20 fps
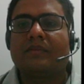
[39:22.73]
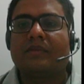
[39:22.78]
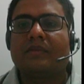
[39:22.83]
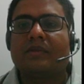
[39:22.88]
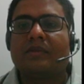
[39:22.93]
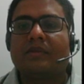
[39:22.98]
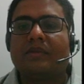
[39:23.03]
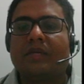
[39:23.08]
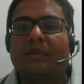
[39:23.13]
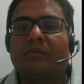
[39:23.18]

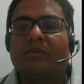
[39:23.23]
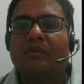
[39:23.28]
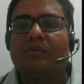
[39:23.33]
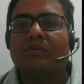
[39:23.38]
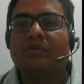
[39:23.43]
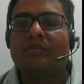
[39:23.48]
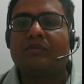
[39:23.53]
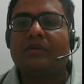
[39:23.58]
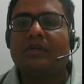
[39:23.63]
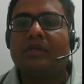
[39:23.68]
the amount
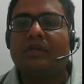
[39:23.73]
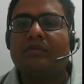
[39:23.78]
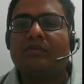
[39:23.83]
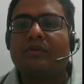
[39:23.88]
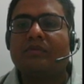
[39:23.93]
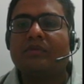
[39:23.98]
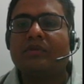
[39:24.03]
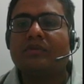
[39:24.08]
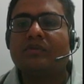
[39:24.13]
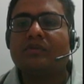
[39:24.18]
of heat
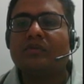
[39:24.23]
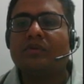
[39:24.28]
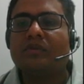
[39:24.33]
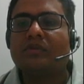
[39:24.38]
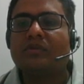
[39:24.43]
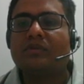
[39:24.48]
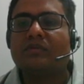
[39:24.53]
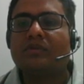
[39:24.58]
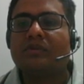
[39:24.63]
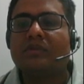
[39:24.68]
from the
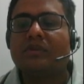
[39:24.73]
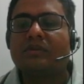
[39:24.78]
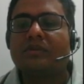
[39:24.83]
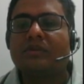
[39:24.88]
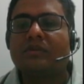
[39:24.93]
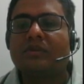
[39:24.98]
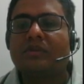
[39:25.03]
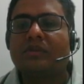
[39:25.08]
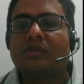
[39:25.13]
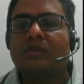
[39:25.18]
source, which is
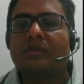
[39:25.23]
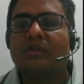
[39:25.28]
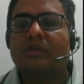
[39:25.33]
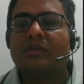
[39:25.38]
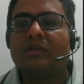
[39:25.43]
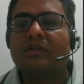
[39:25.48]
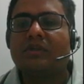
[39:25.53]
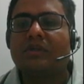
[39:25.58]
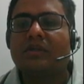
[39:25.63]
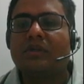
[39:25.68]

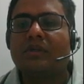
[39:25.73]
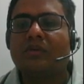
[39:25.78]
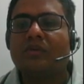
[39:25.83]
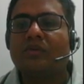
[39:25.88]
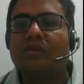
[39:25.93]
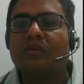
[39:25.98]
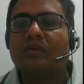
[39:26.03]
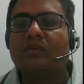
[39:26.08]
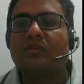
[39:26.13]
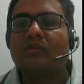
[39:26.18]

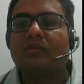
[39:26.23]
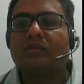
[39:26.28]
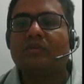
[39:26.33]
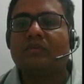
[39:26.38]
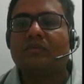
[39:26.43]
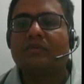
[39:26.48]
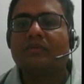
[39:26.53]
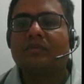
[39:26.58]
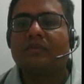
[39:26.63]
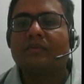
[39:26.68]
Q2,
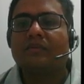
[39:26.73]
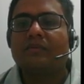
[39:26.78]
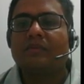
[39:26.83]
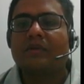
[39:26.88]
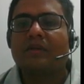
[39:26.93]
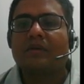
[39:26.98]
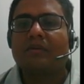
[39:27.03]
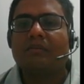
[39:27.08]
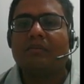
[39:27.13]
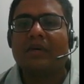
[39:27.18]

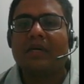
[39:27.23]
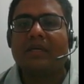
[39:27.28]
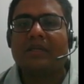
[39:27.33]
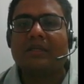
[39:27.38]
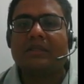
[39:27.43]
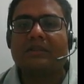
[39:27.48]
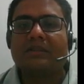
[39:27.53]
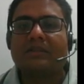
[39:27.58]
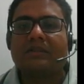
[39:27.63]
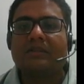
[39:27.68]

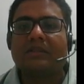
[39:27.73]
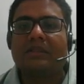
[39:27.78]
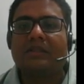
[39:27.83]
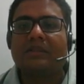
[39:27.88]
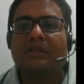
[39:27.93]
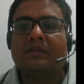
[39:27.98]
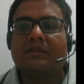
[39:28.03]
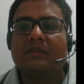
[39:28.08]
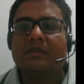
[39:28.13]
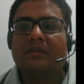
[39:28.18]
minus
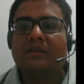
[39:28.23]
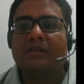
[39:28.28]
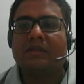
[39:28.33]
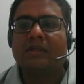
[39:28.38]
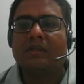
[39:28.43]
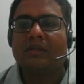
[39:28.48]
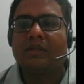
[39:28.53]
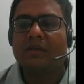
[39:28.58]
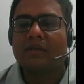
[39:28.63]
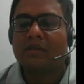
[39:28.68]

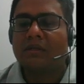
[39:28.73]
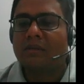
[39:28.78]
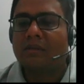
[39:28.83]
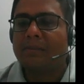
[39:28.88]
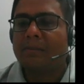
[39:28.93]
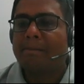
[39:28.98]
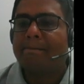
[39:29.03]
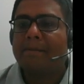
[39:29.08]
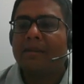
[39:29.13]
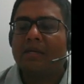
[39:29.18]
the
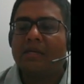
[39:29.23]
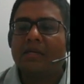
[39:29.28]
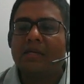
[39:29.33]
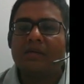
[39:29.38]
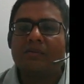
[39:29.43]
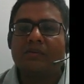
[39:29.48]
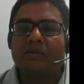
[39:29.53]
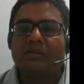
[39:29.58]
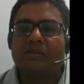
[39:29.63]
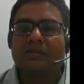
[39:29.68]

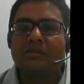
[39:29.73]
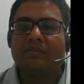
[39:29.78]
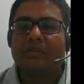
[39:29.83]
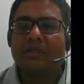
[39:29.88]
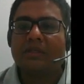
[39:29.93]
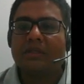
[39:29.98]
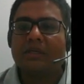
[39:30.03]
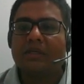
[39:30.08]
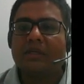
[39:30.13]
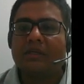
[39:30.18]
heat which is
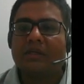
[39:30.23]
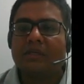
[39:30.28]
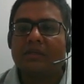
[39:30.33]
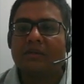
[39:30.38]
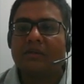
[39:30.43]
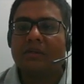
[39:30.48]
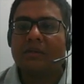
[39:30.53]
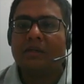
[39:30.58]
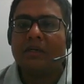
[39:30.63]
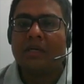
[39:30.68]
being
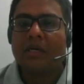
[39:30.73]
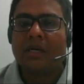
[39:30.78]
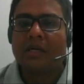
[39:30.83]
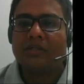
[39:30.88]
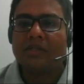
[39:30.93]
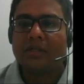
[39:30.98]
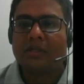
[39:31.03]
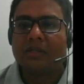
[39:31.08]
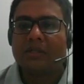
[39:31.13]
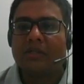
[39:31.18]

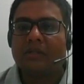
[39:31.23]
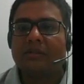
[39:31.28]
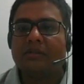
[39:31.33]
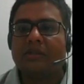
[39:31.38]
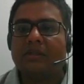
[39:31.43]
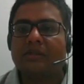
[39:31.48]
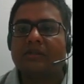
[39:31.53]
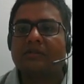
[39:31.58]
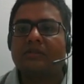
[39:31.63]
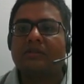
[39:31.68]
rejected,
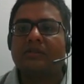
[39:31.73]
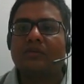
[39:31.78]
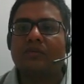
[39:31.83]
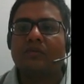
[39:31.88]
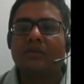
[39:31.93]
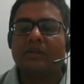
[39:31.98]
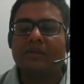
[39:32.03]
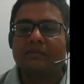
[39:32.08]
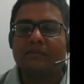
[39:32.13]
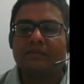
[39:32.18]
that is Q1.